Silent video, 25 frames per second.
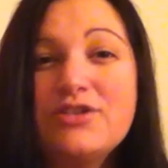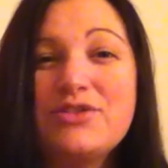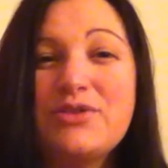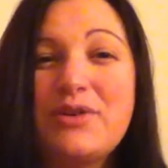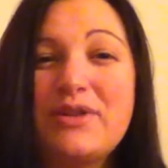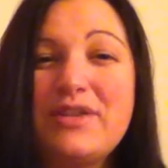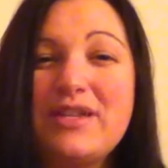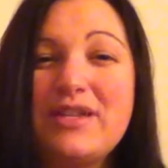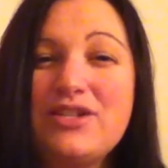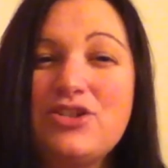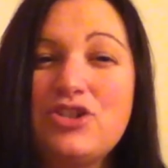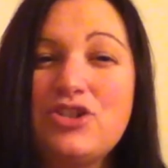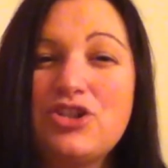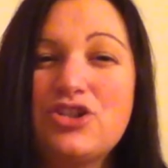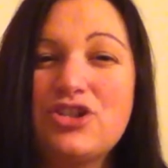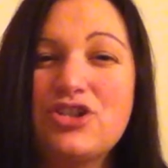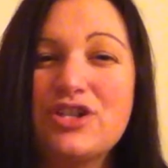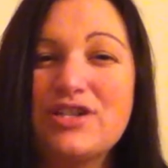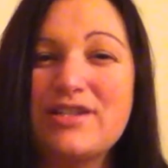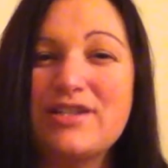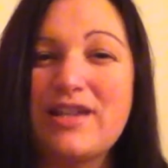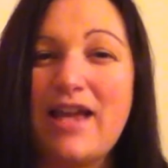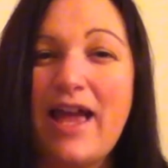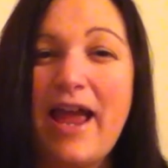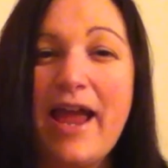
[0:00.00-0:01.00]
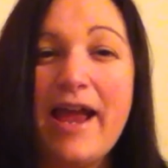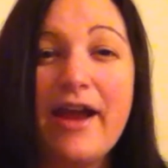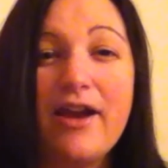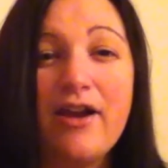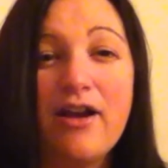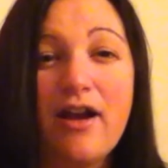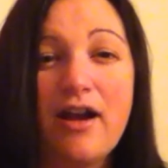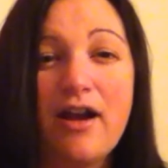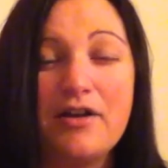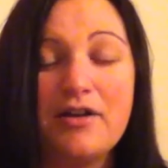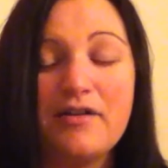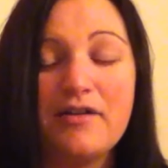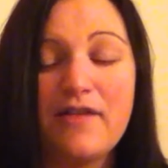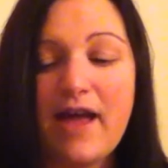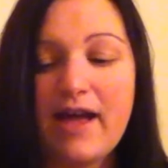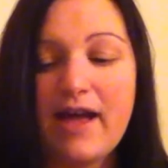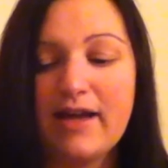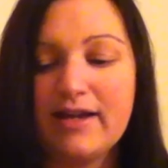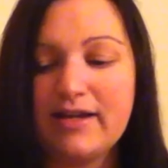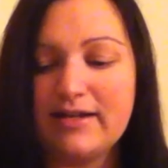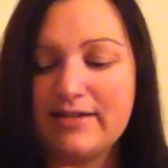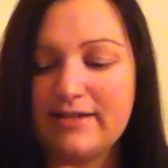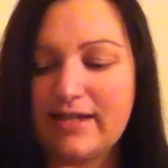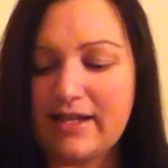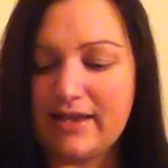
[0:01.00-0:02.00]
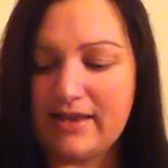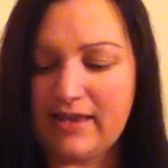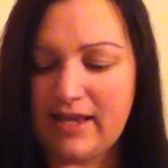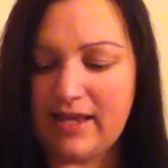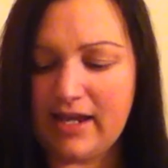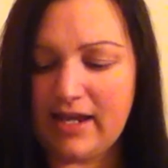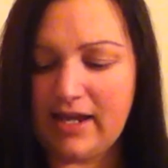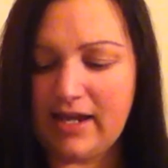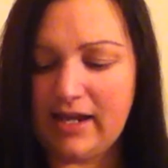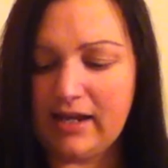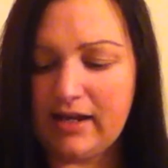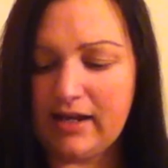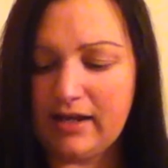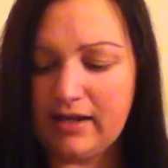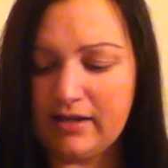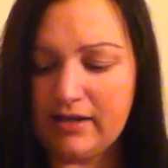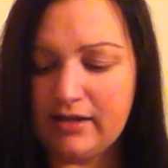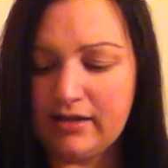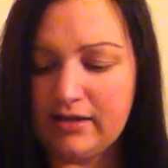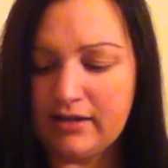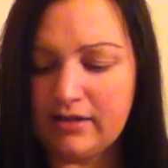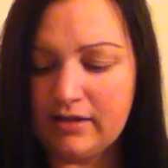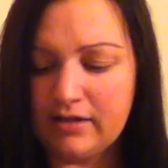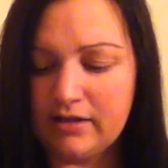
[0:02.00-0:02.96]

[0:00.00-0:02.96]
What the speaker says: So I think she's just a hair under that, because I think